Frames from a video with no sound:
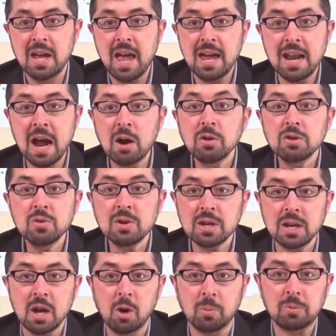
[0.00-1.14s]
and how you can
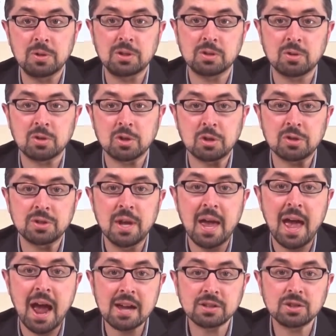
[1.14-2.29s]
help researchers
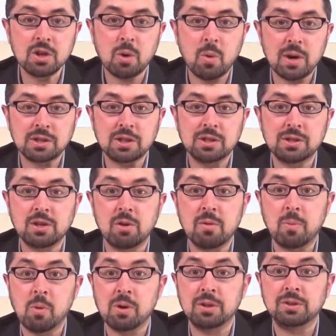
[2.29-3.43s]
ask the questions that are
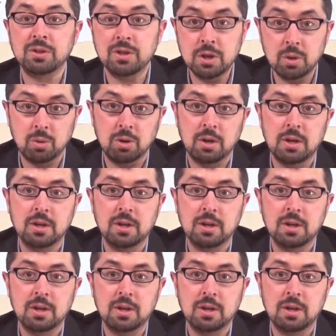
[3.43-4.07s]
important to you.